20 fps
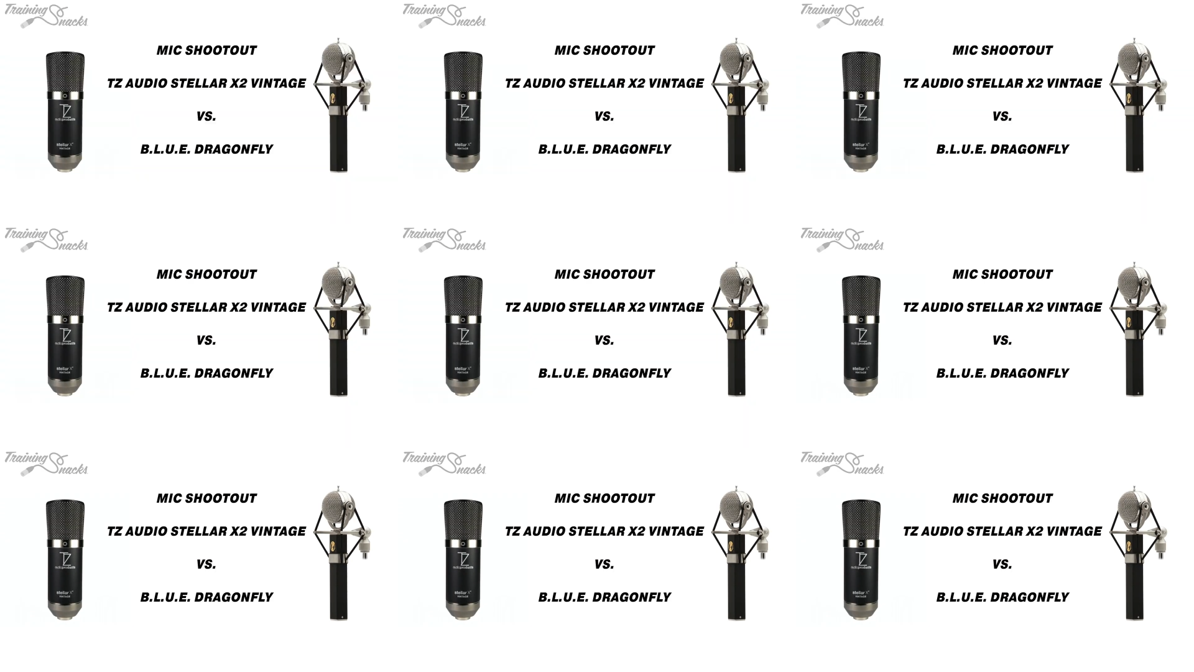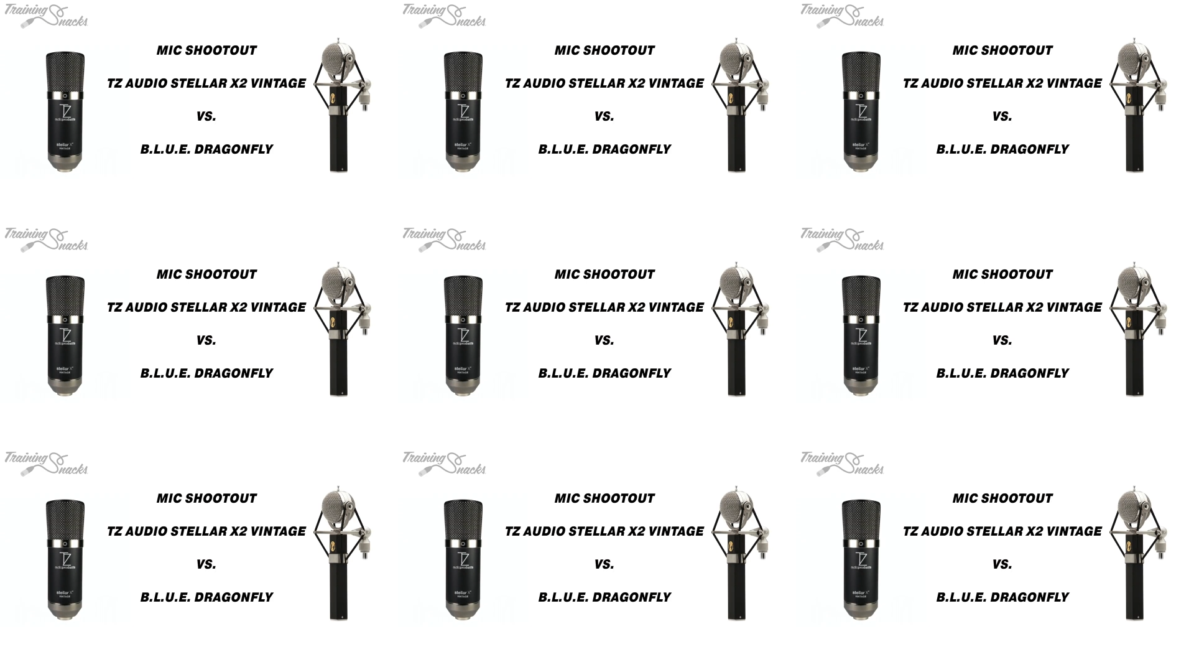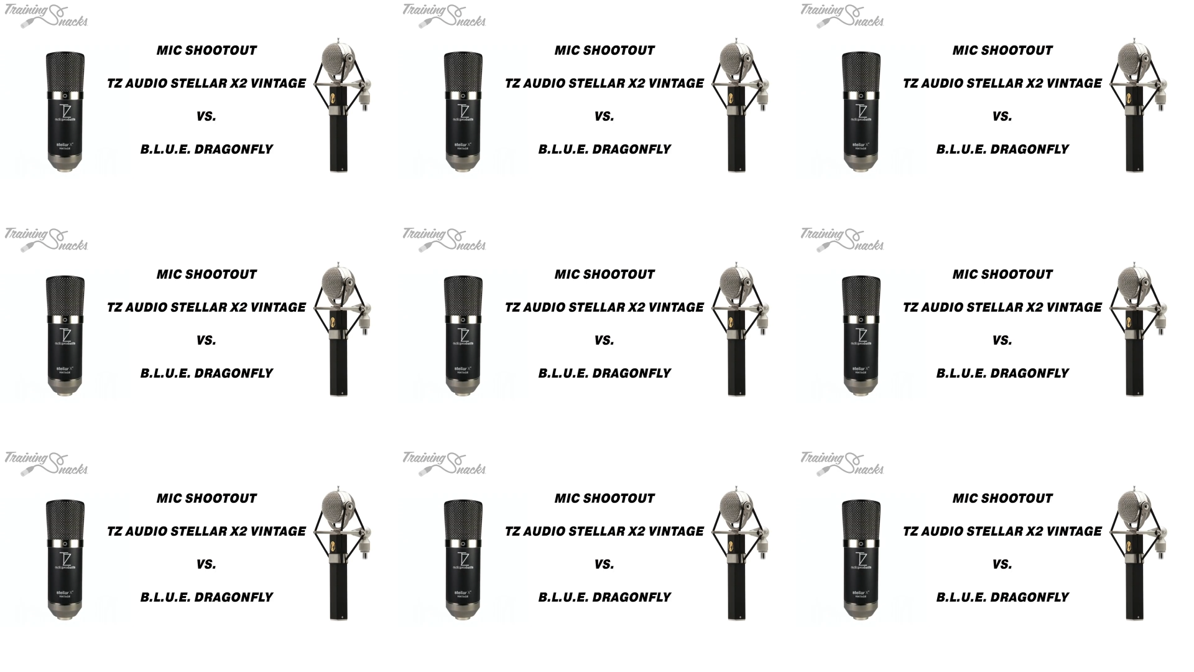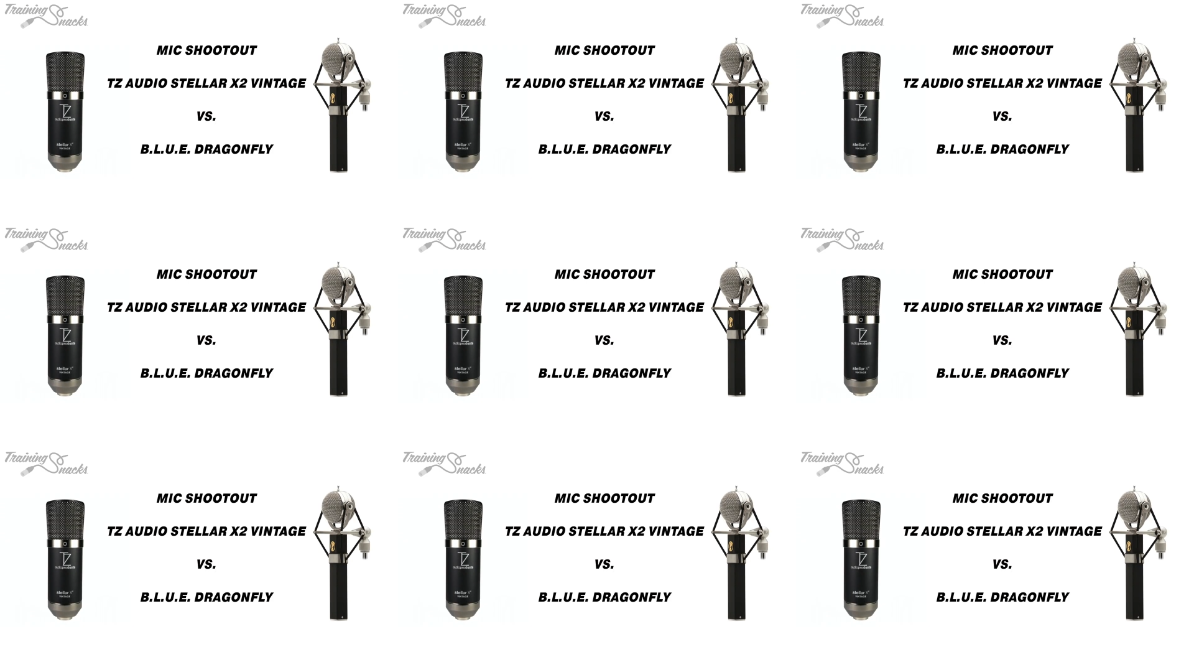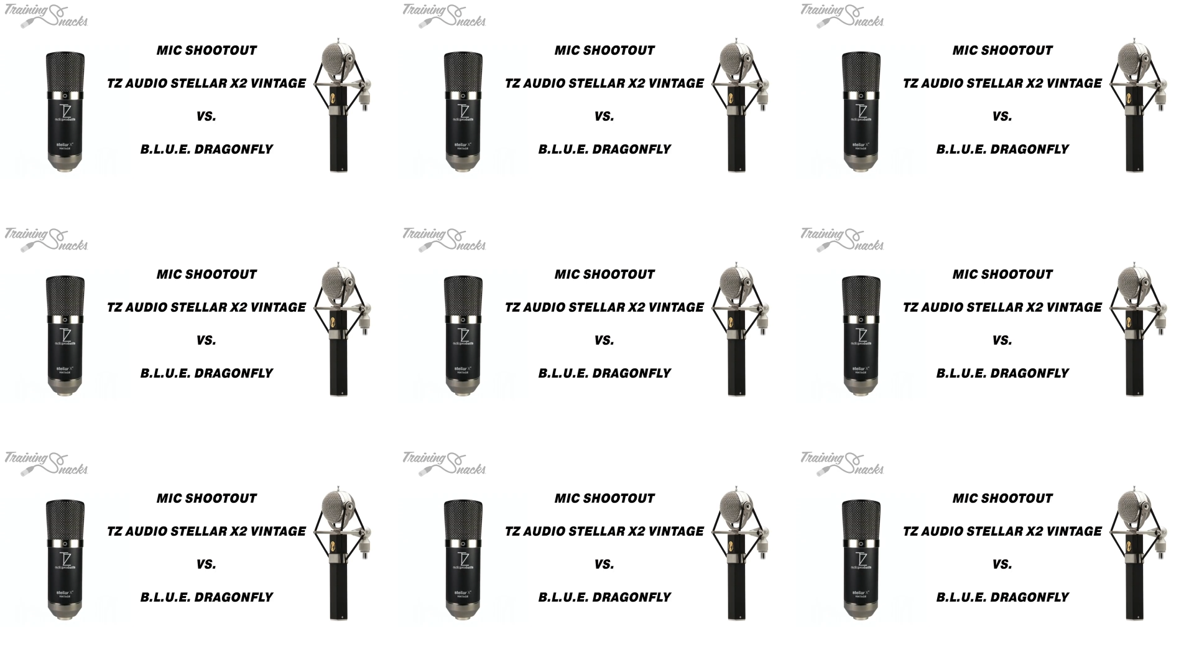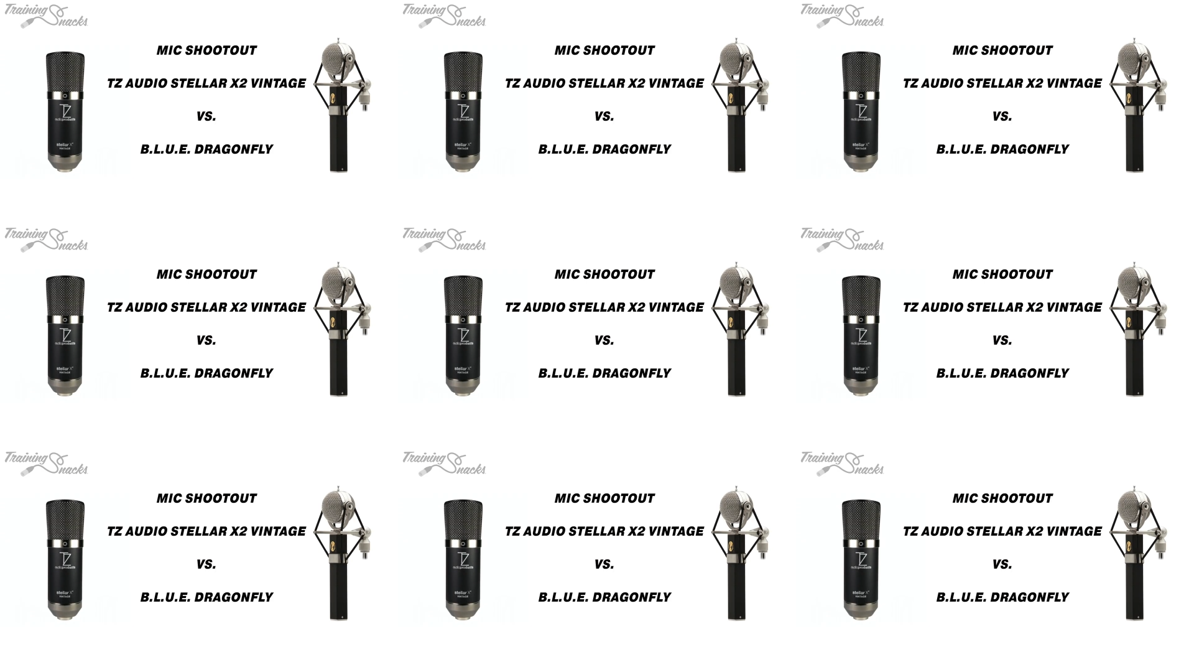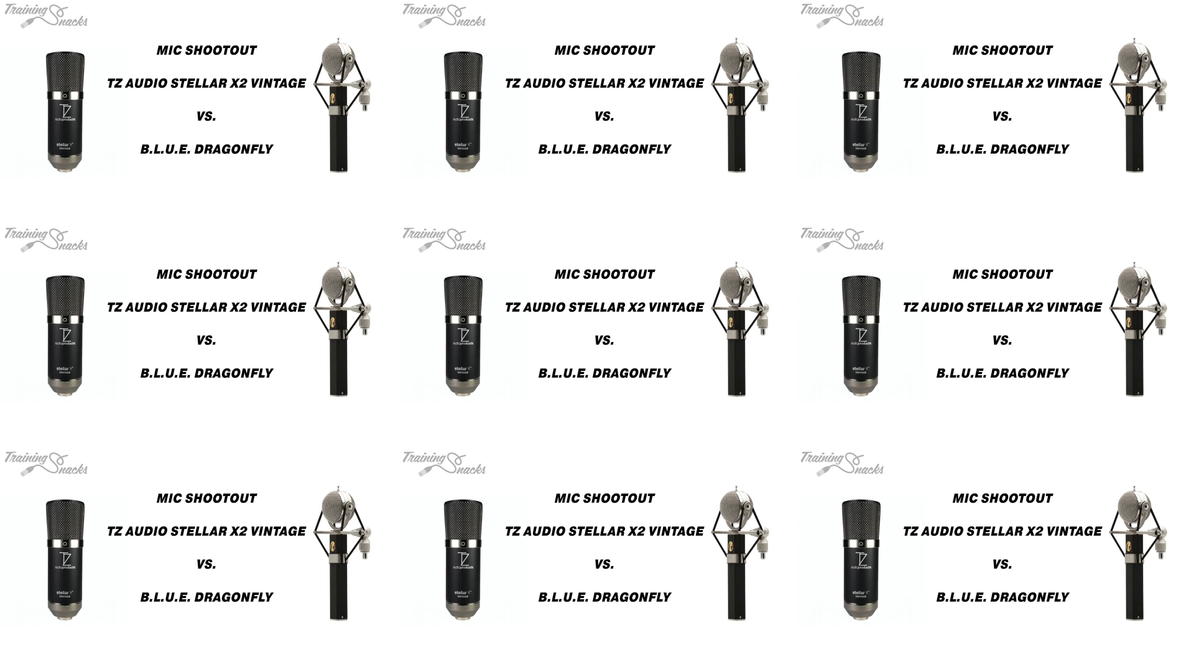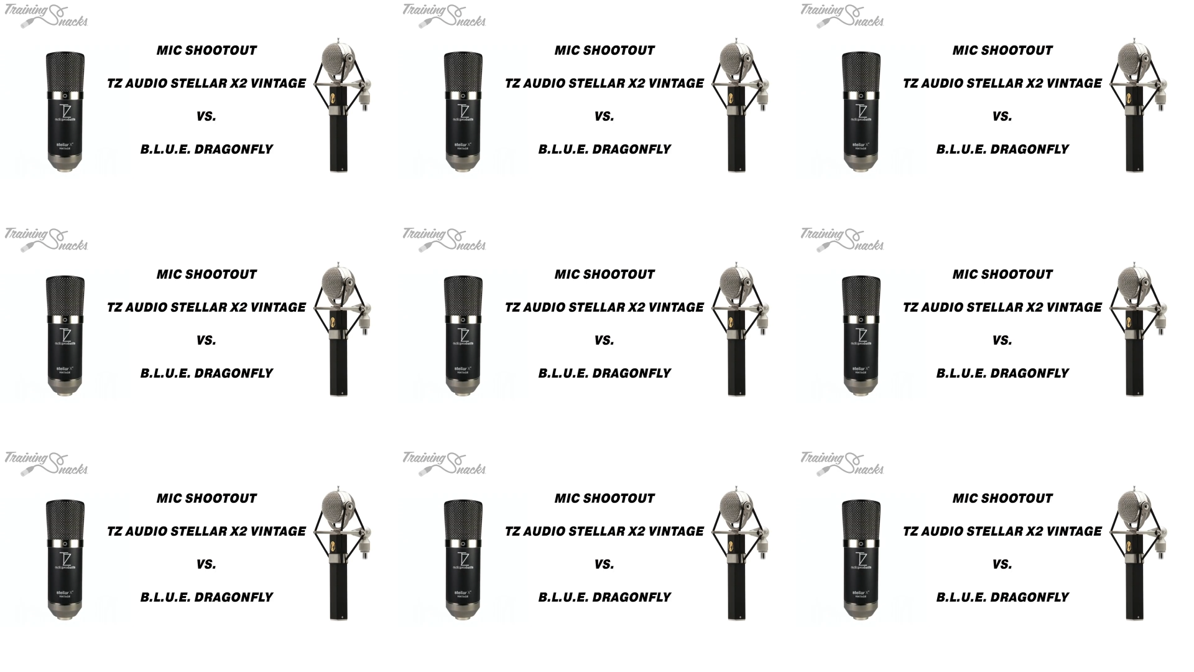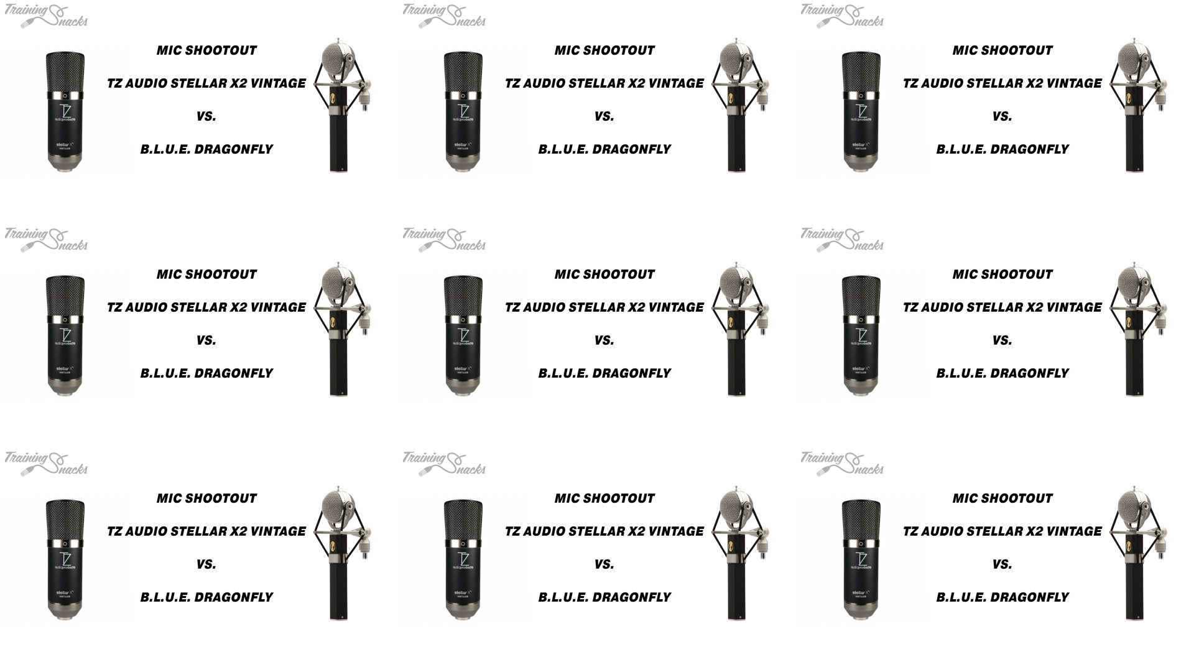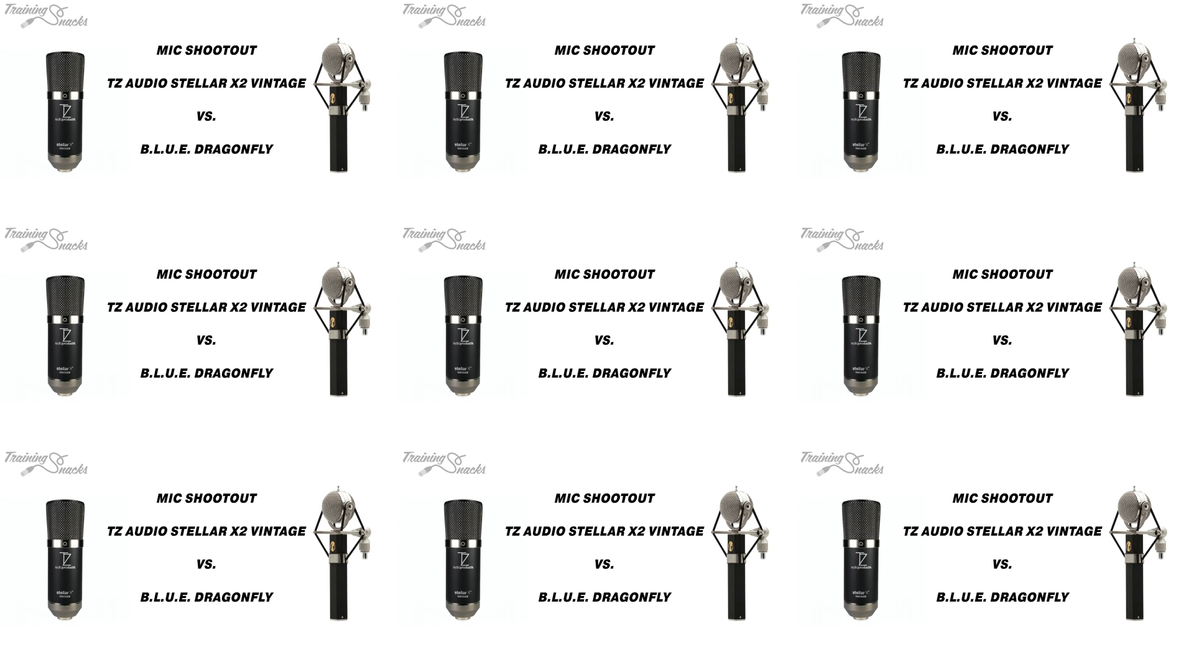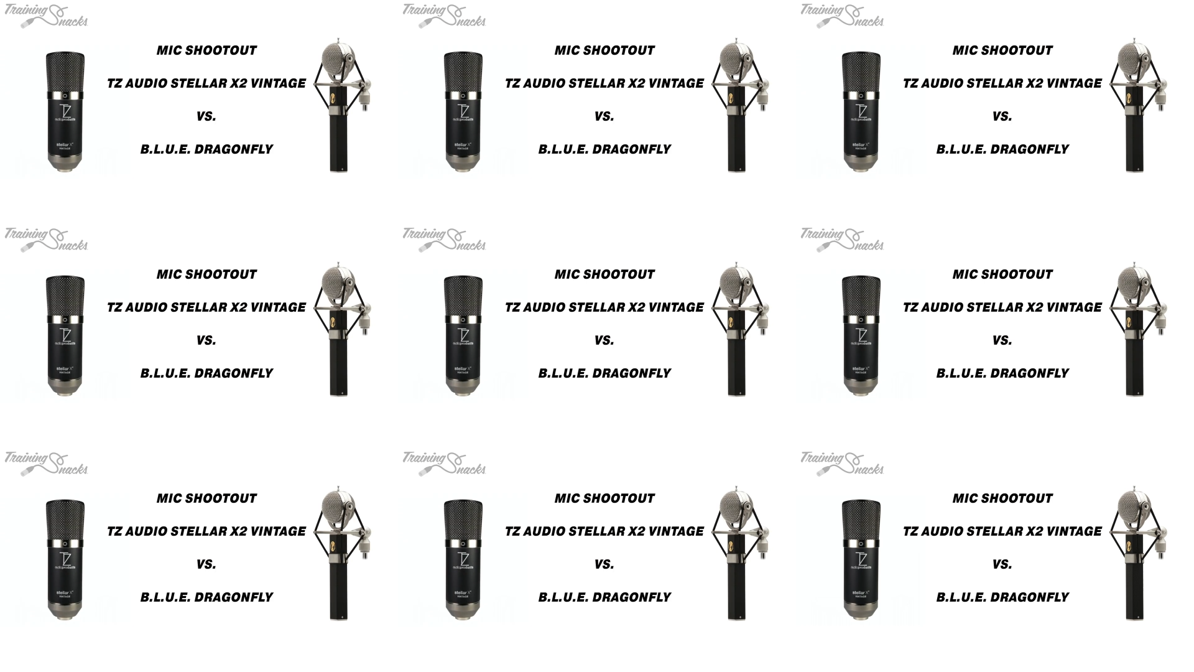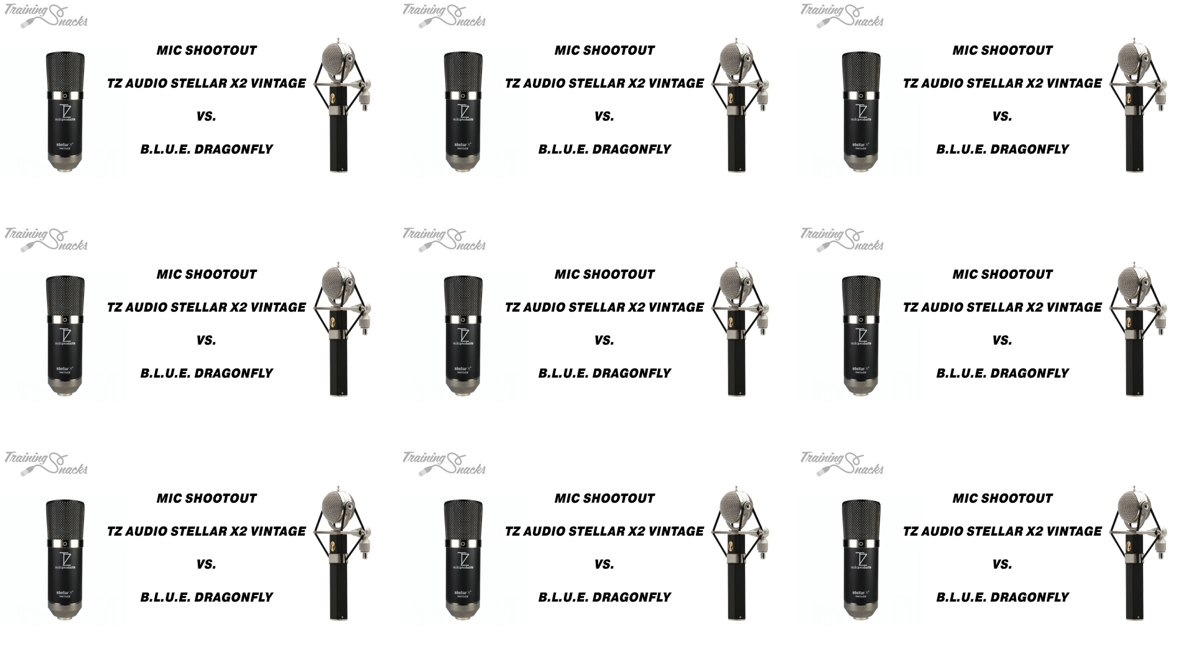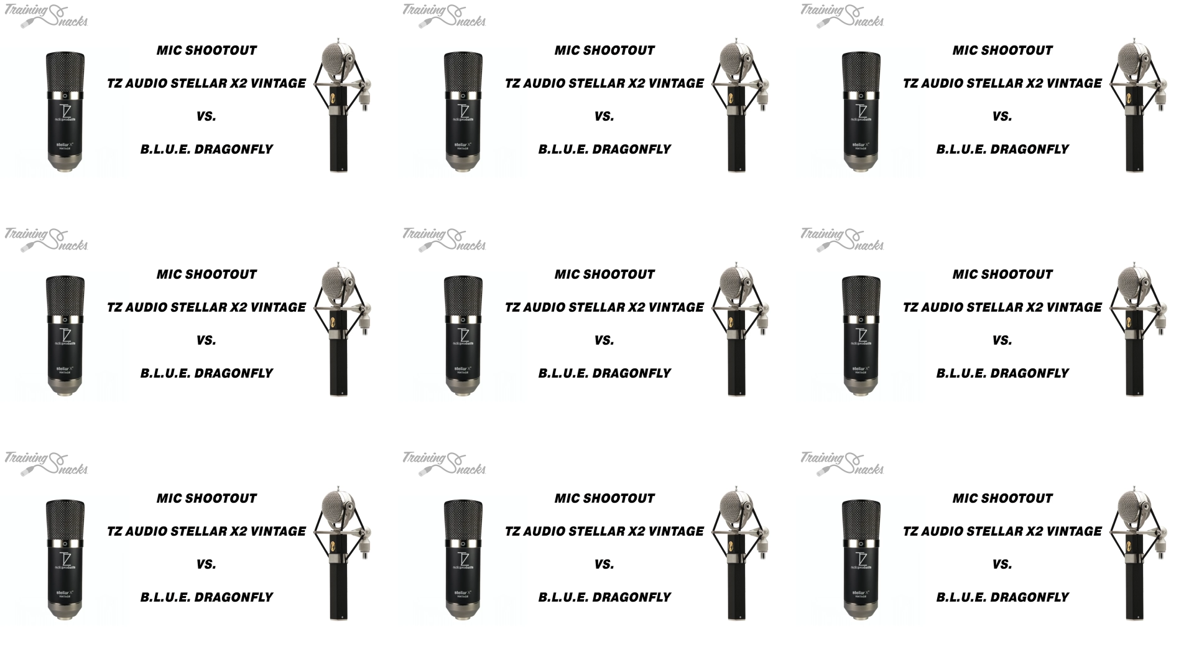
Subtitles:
[unreadable: no face in view]